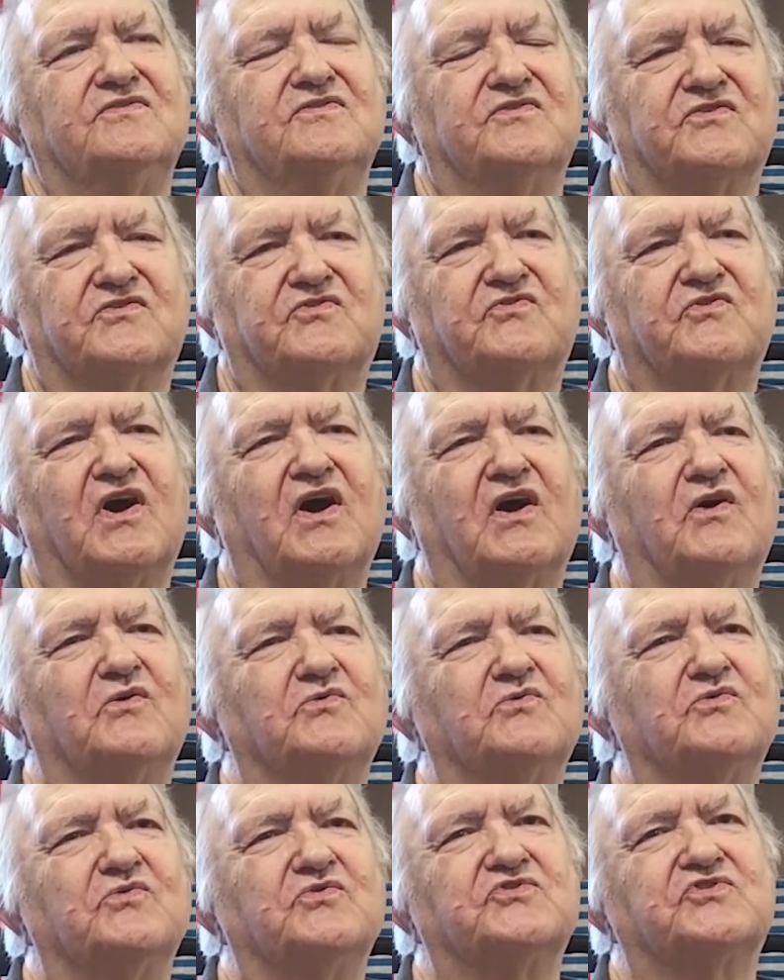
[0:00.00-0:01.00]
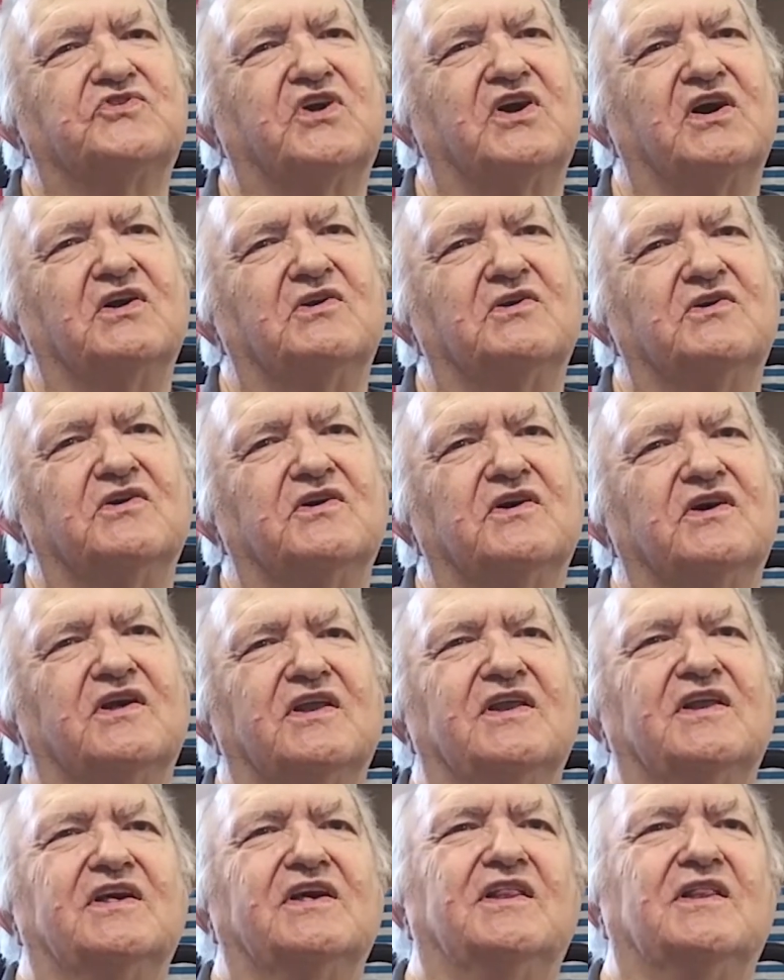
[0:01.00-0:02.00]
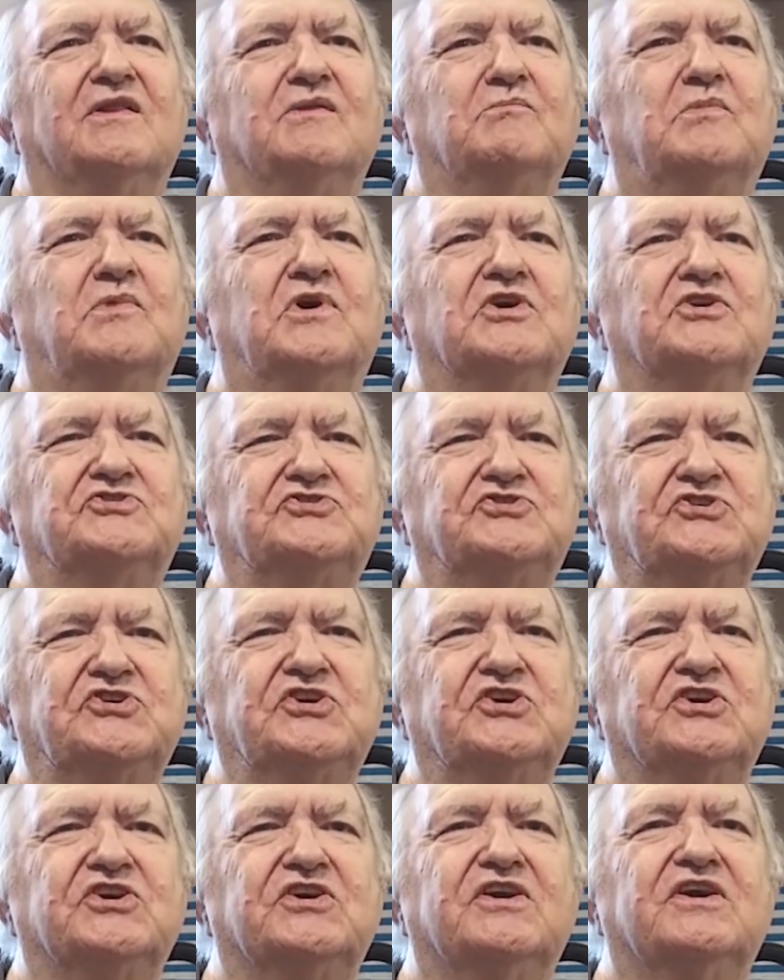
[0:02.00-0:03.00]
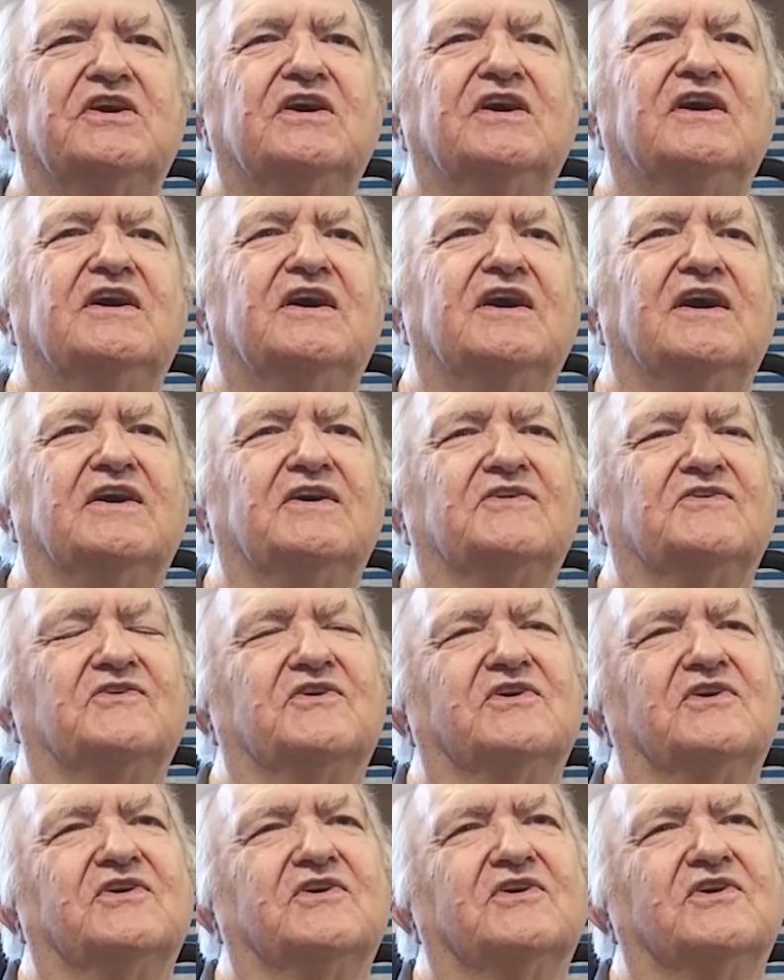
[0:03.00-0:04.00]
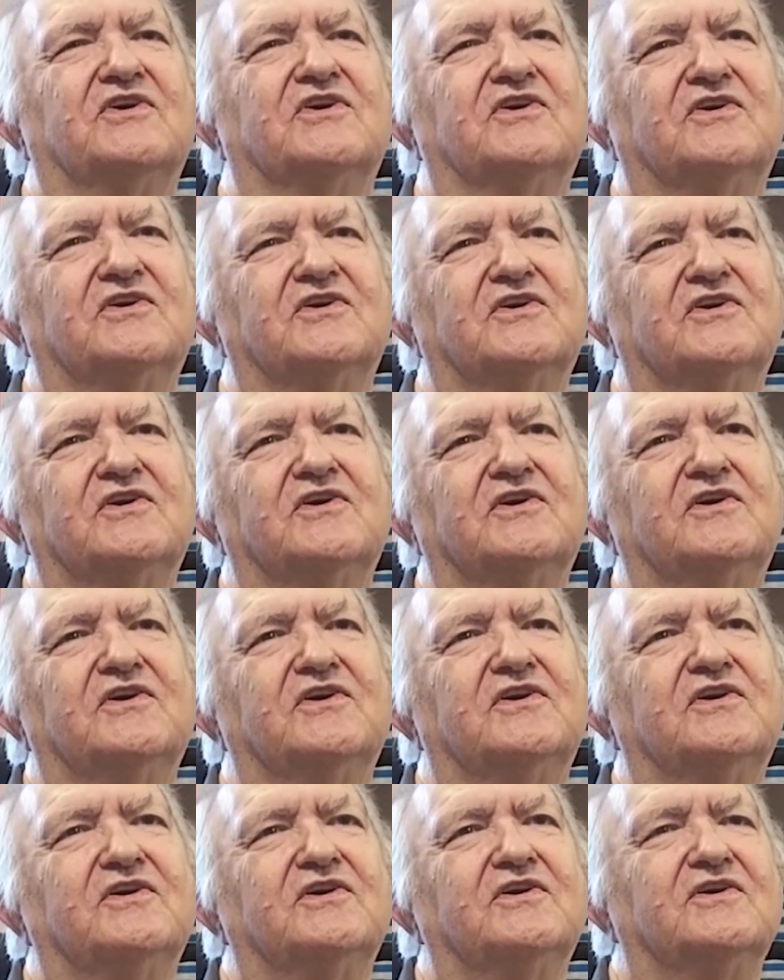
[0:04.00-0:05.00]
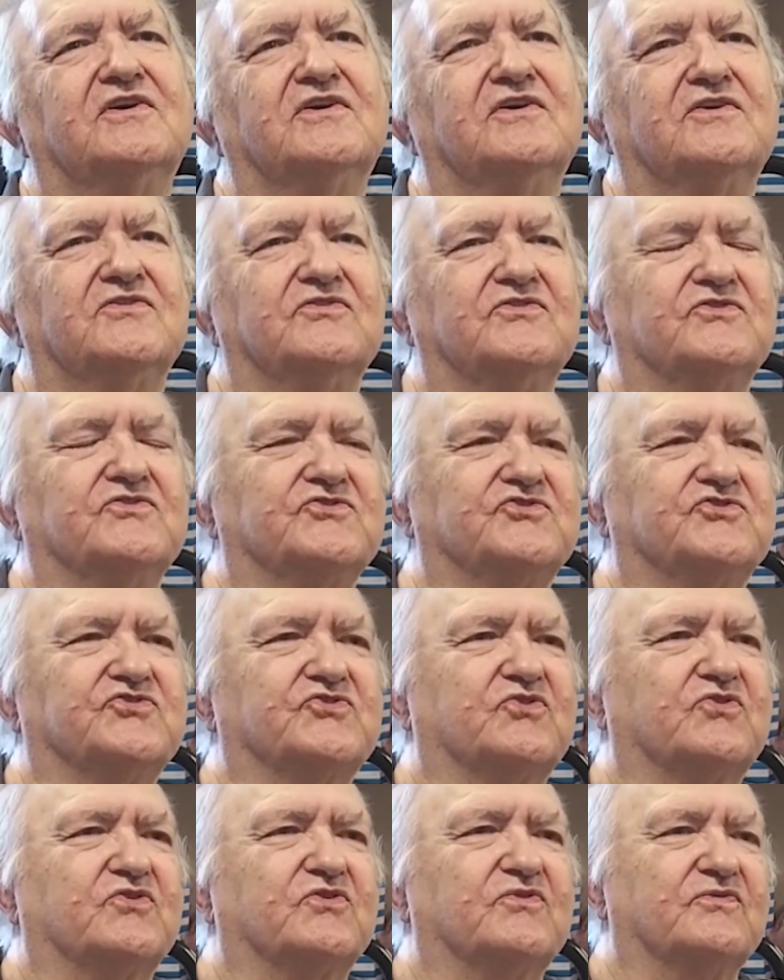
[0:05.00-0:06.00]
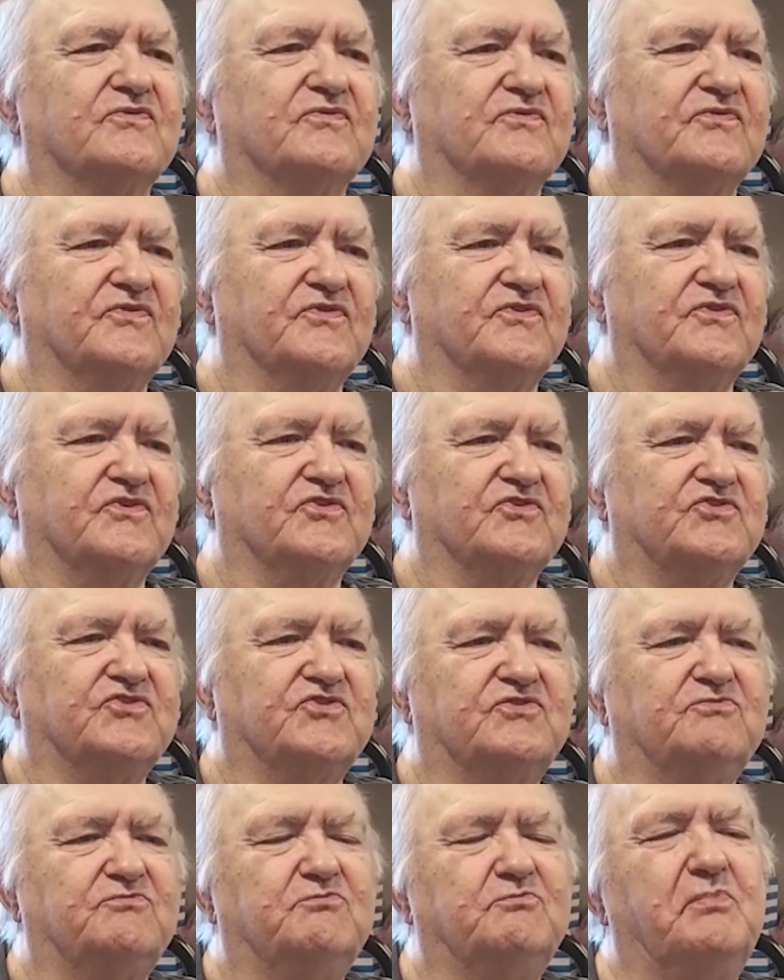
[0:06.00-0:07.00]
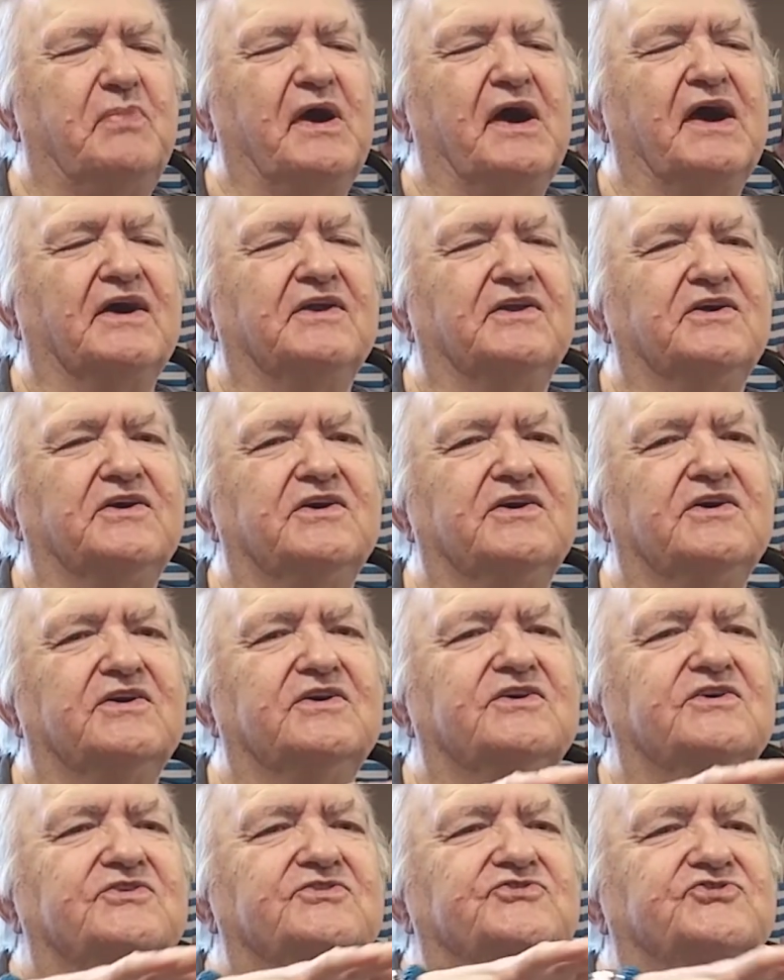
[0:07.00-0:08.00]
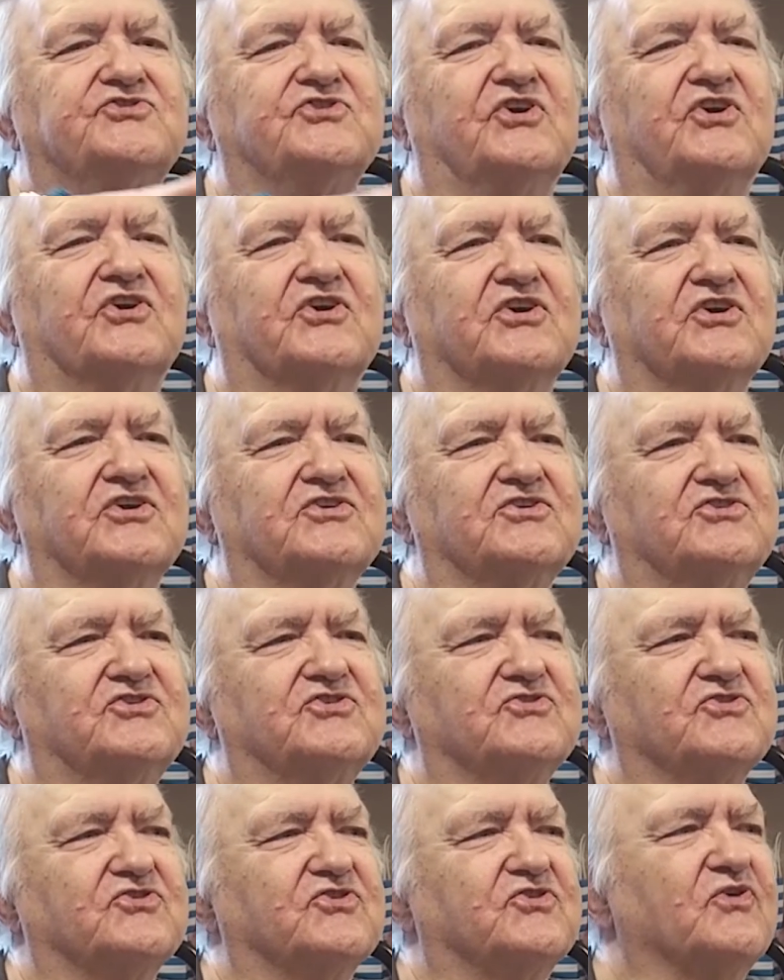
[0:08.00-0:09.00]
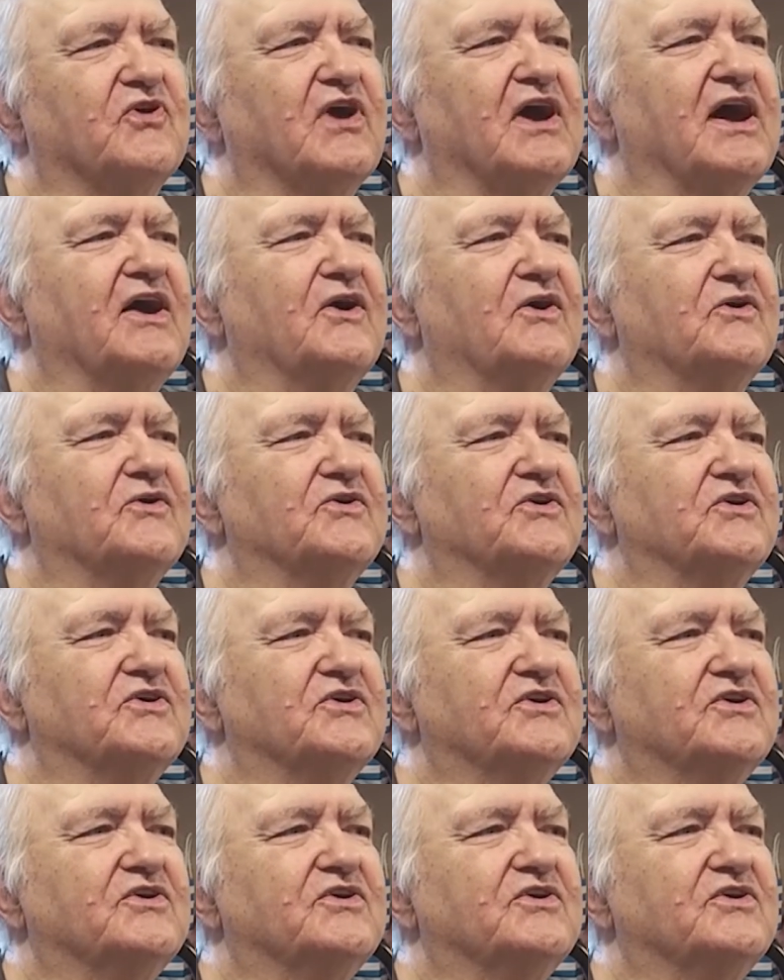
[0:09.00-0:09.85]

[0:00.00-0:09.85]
the ground was kind of a, little mushy, and the, the the bed sunk into the ground